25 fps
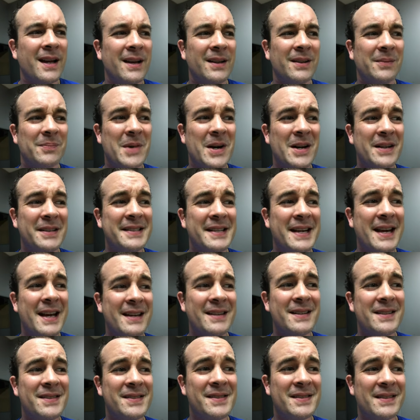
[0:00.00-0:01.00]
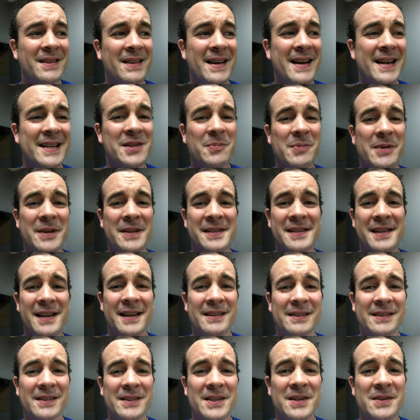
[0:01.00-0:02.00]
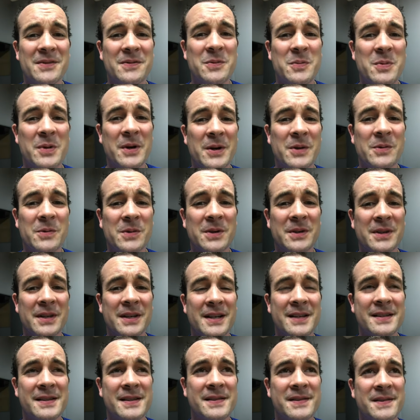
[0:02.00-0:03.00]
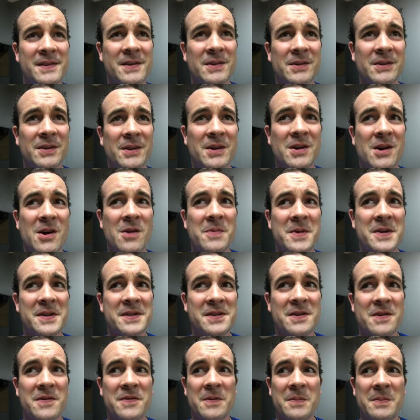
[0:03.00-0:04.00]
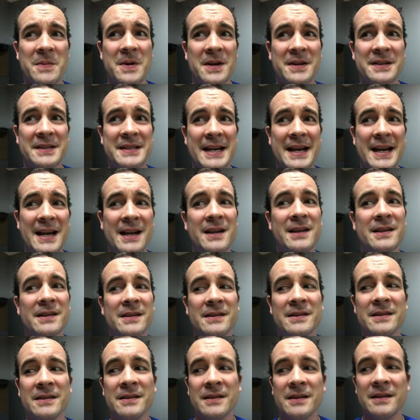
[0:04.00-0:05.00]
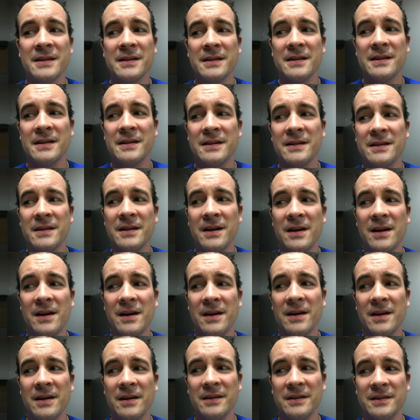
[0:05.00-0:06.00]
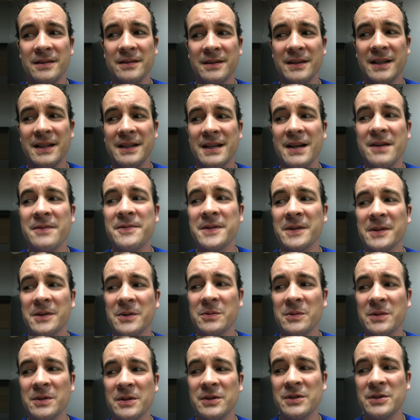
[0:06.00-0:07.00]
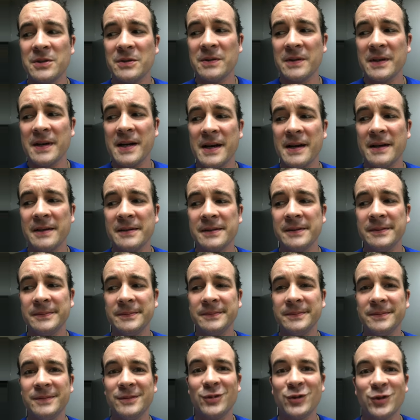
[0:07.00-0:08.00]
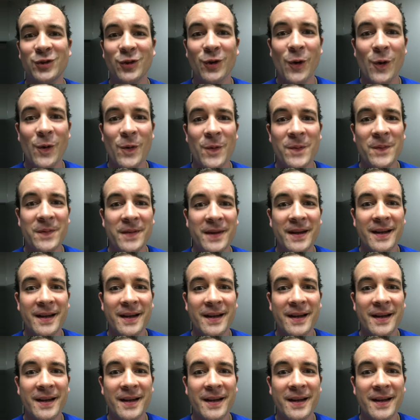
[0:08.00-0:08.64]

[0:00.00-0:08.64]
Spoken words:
Montana is the last place I lived, but I wouldn't necessarily call myself a Montanan. I definitely wouldn't do that. So,